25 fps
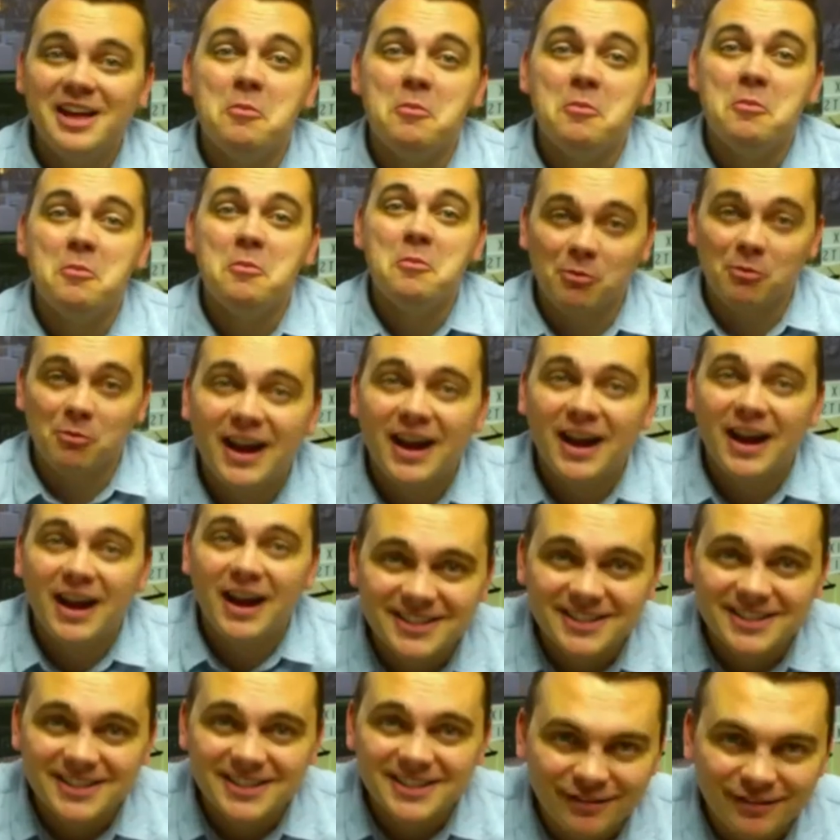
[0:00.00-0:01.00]
more
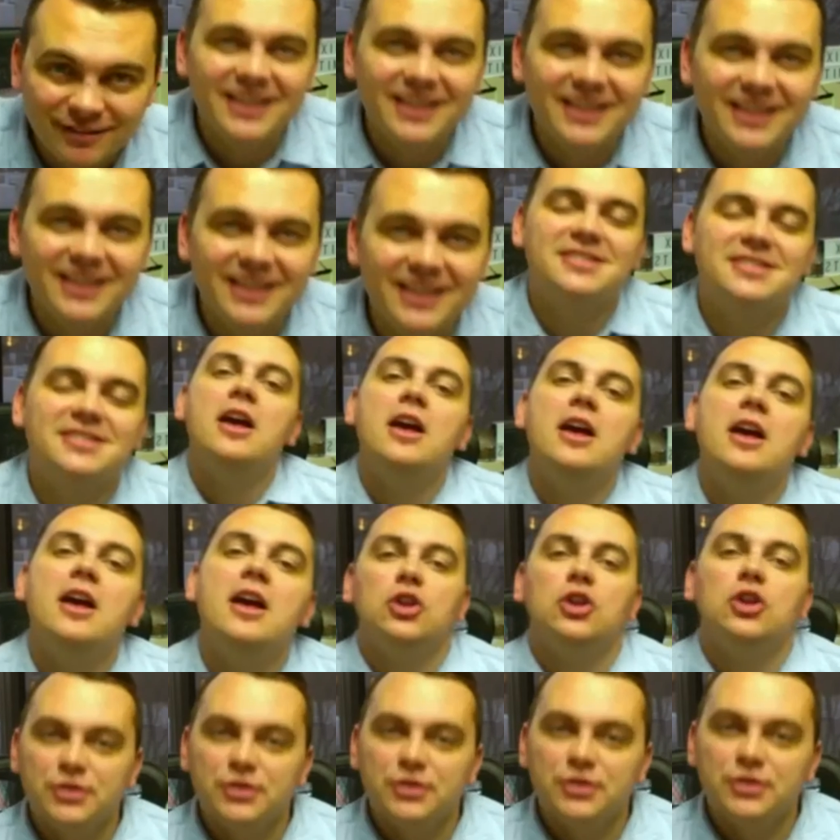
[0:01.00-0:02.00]
positive things,
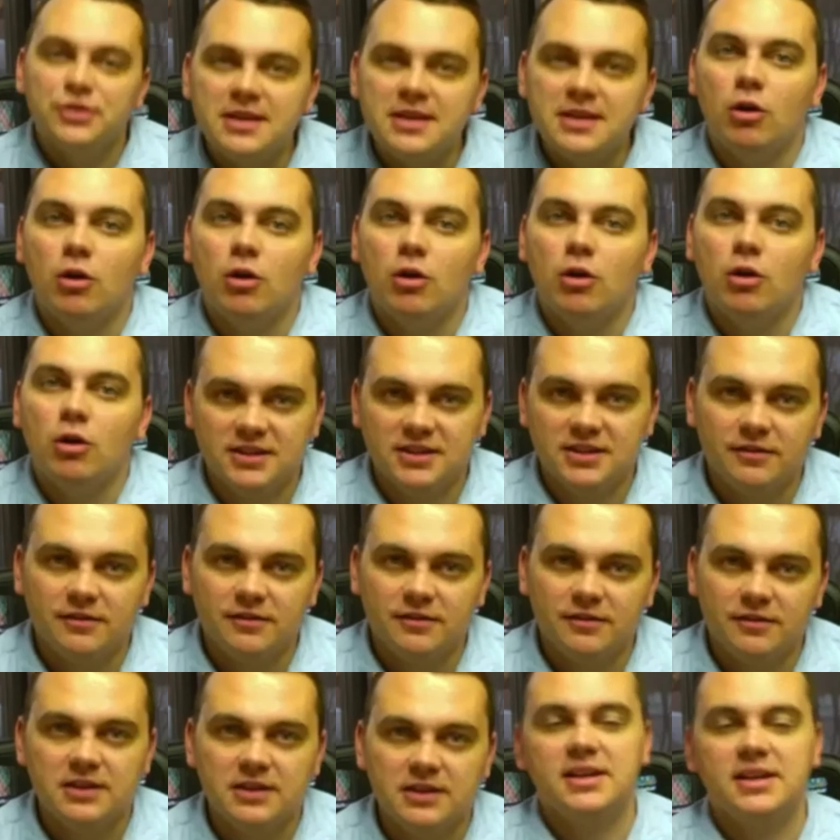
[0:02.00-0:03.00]
you see more positive
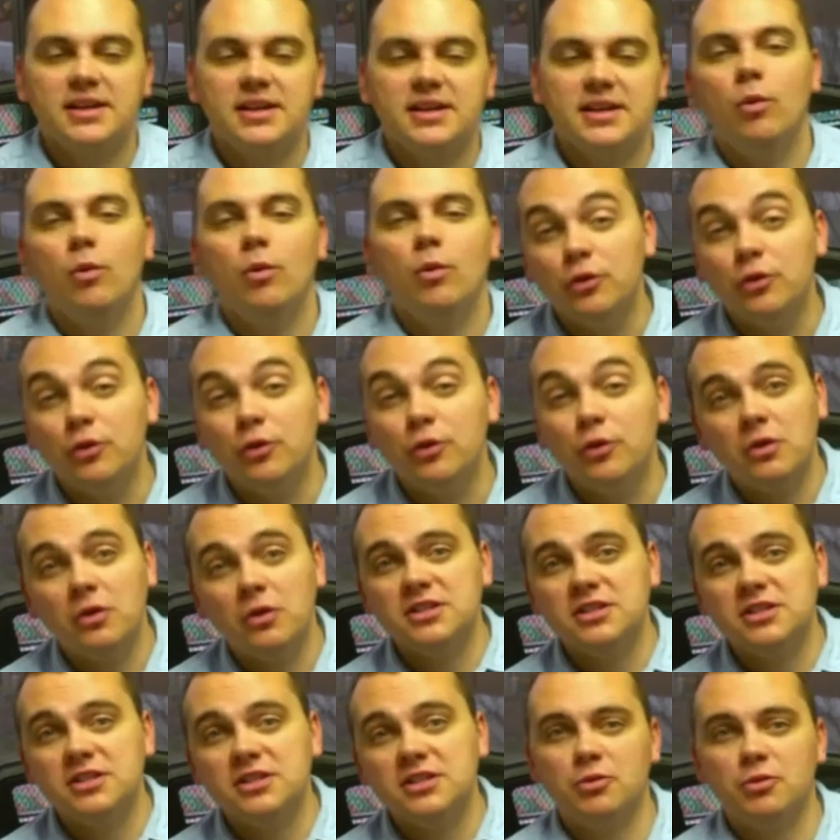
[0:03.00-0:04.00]
things. Okay, what you
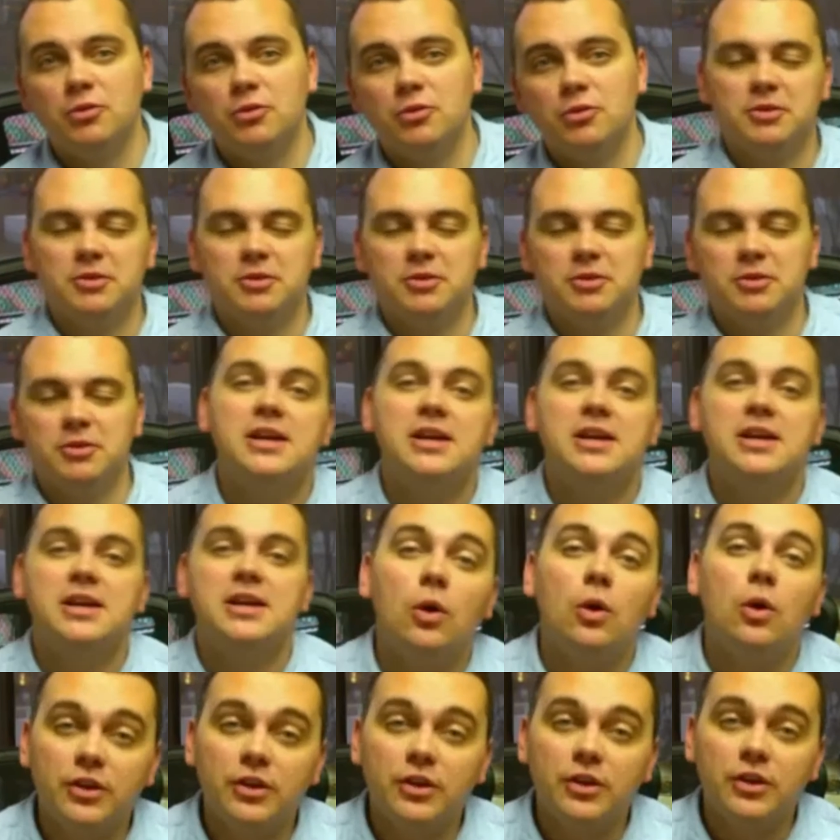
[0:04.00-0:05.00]
focus on multiplies.
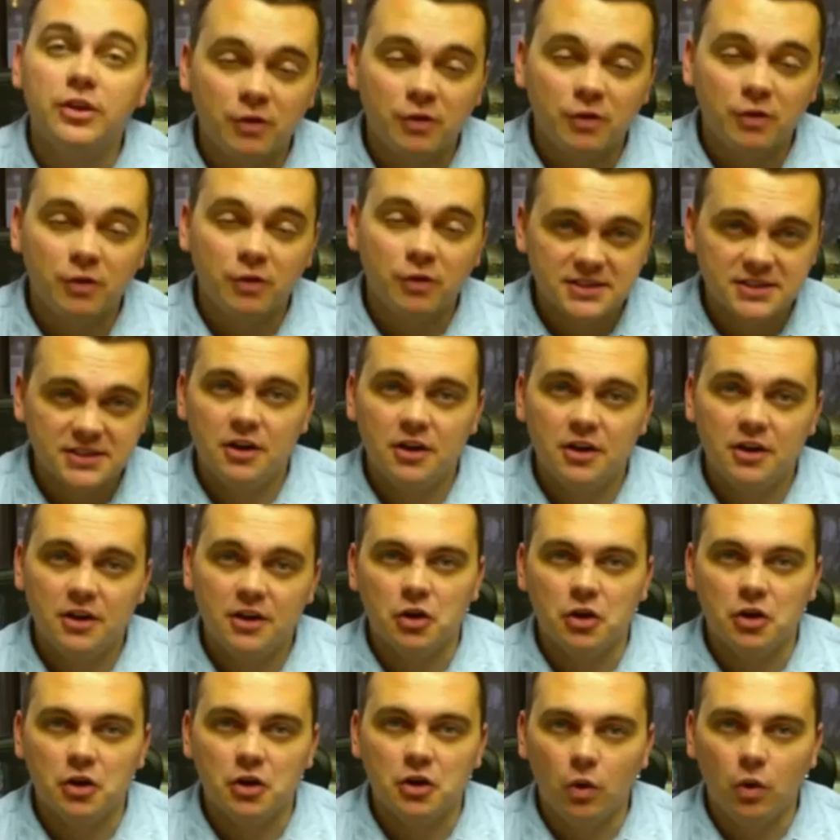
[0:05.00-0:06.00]
When you're focusing on
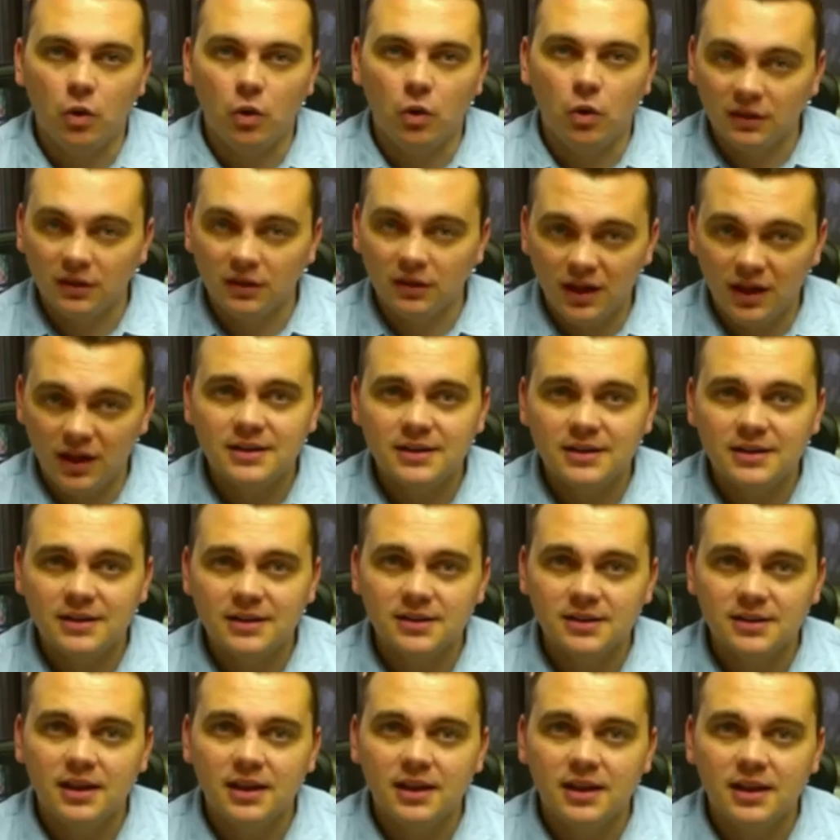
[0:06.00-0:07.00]
your goal a lot,
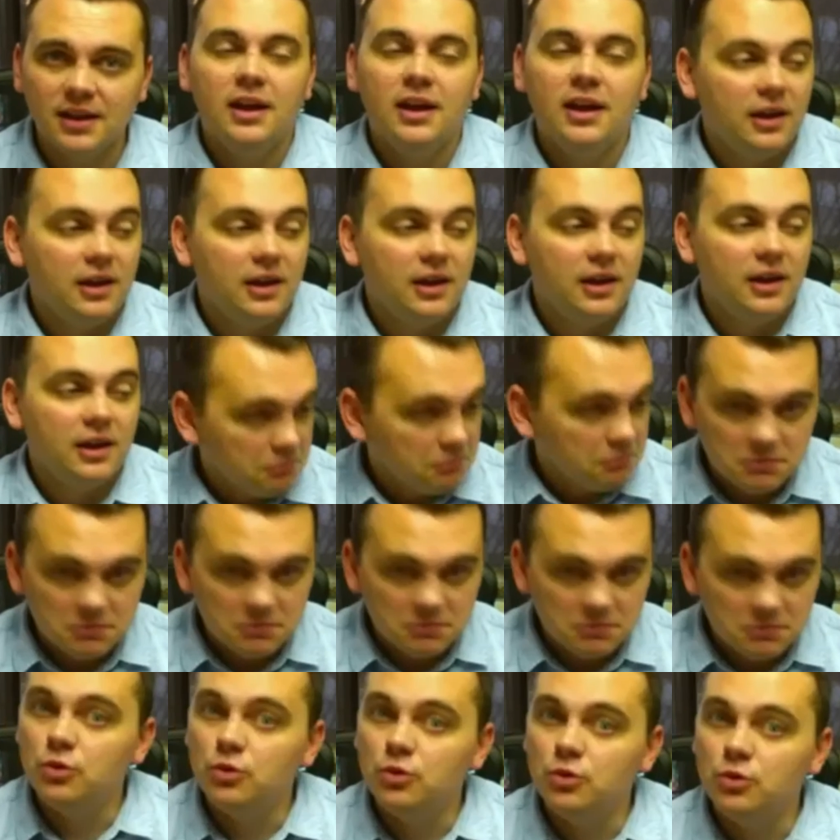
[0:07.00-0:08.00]

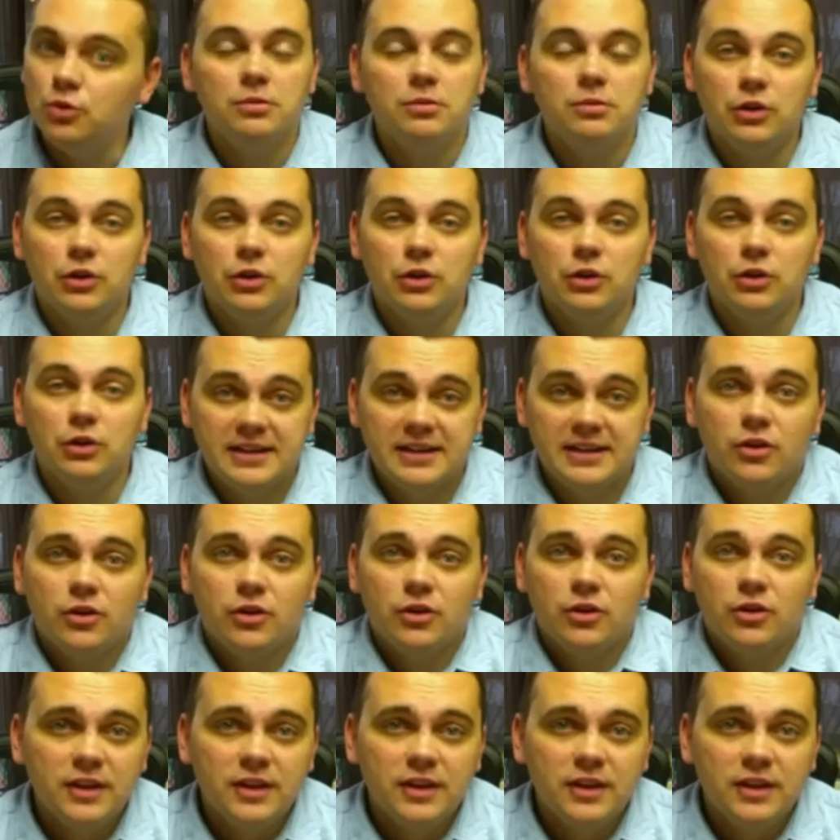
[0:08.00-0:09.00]
you that's all
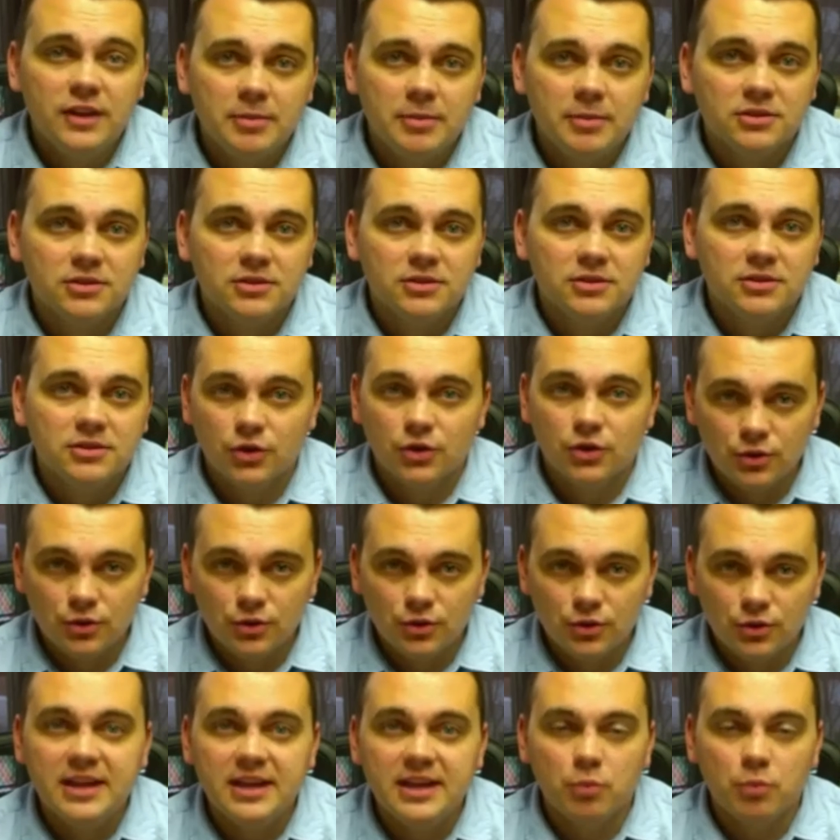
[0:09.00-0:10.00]
you think about. So you
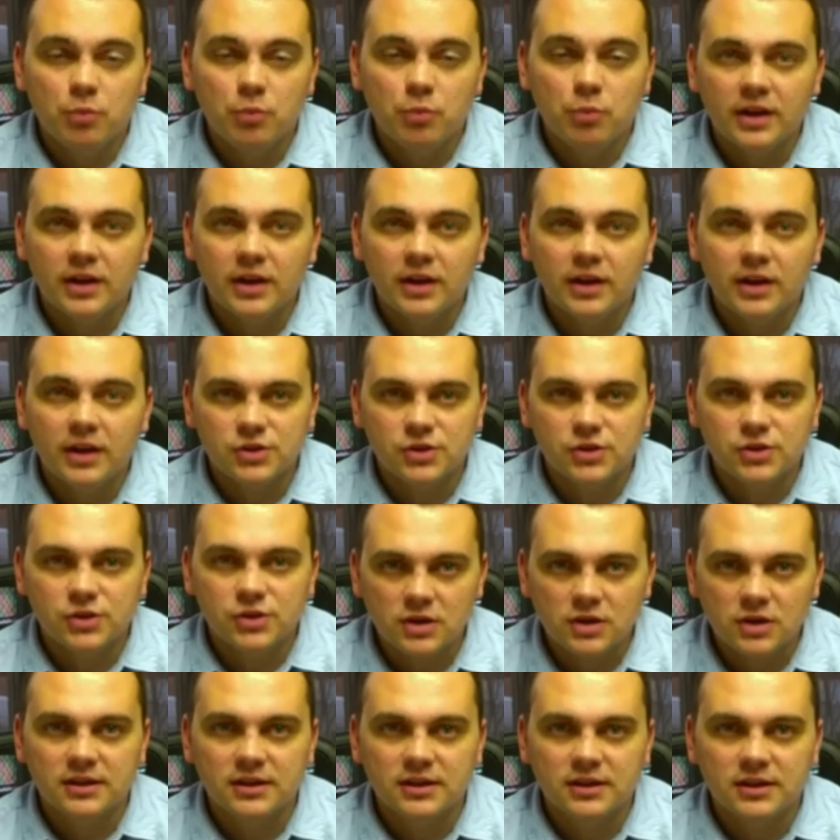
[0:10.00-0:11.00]
keep working
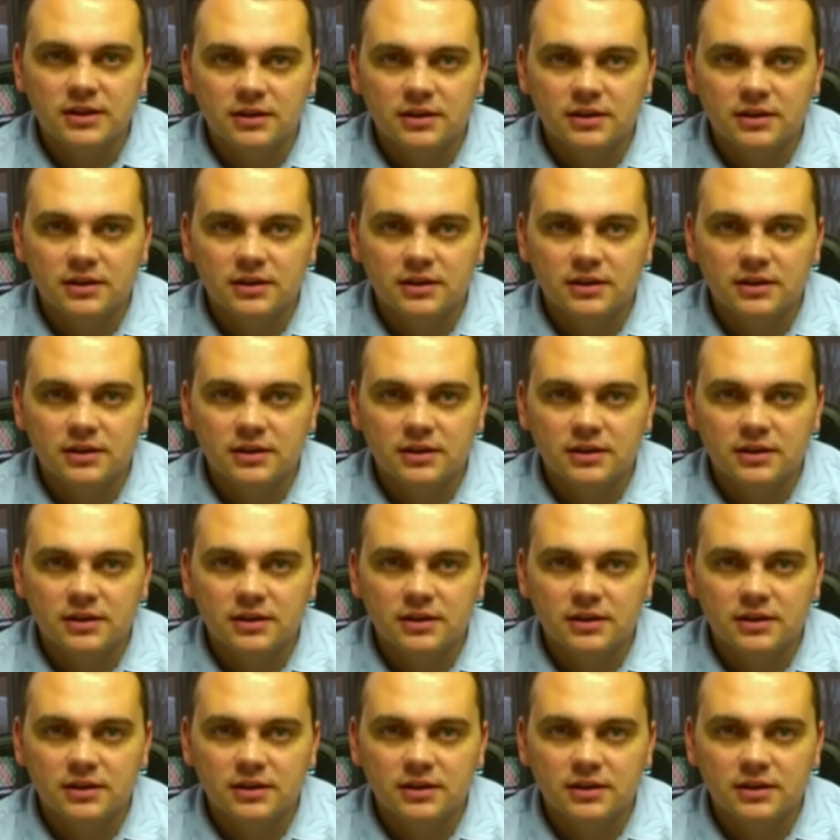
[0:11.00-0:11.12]
towards it.